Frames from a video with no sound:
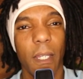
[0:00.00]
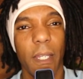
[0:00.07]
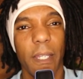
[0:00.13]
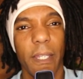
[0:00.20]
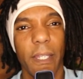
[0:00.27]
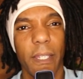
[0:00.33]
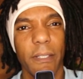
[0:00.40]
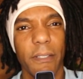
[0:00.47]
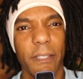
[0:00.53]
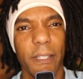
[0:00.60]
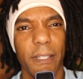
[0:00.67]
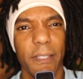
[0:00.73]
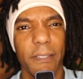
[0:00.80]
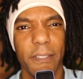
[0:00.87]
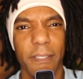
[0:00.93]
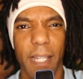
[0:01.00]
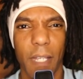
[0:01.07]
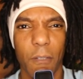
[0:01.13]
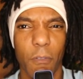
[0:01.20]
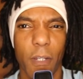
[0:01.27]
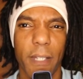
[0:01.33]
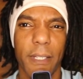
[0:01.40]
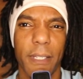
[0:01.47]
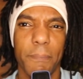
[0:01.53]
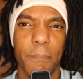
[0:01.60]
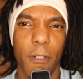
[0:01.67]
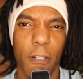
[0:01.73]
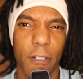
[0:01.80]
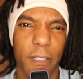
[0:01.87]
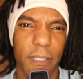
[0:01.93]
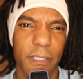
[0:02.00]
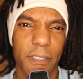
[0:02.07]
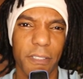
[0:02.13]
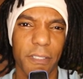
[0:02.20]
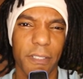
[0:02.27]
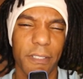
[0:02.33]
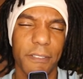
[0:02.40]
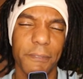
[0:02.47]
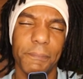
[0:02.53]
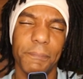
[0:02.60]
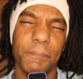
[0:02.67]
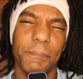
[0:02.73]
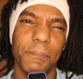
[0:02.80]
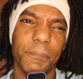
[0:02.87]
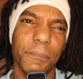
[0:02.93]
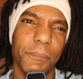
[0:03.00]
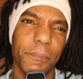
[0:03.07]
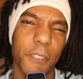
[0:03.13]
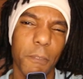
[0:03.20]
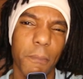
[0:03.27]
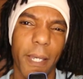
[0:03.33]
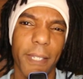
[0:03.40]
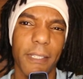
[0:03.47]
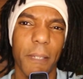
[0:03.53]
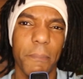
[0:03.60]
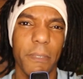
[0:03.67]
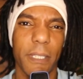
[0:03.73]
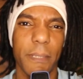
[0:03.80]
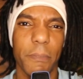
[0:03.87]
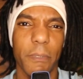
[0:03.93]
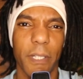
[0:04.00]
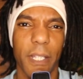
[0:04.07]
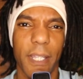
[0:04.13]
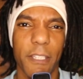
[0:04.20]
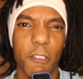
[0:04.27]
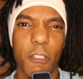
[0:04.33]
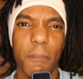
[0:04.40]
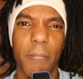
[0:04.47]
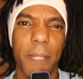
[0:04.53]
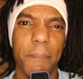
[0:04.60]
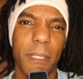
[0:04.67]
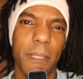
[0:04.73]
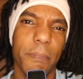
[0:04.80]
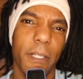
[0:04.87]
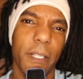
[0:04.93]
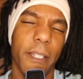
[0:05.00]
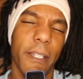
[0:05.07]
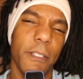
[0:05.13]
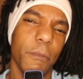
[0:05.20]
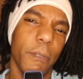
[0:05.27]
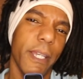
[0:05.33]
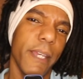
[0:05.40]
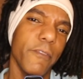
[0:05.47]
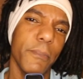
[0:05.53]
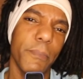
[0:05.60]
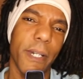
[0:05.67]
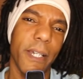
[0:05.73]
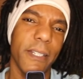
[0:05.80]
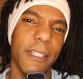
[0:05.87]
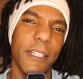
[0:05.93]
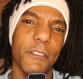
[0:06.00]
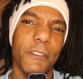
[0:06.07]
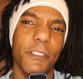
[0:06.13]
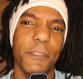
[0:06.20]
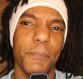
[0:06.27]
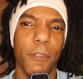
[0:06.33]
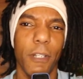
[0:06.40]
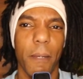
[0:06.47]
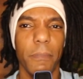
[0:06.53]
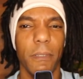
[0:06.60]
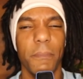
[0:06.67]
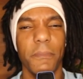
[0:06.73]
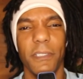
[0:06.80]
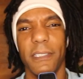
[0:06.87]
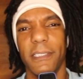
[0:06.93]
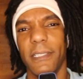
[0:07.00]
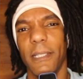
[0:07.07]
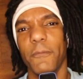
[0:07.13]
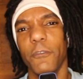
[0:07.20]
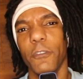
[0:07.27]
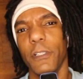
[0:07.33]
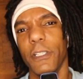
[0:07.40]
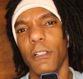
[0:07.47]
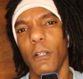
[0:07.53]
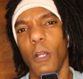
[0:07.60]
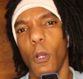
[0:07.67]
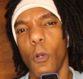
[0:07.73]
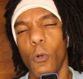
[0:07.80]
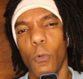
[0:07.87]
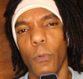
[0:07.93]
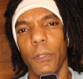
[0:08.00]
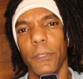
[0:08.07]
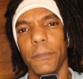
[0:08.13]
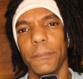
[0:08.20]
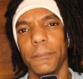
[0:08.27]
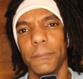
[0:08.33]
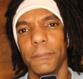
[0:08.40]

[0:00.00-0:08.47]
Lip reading: And the ironic part is that you might be able to handle everybody else's problems except for your own.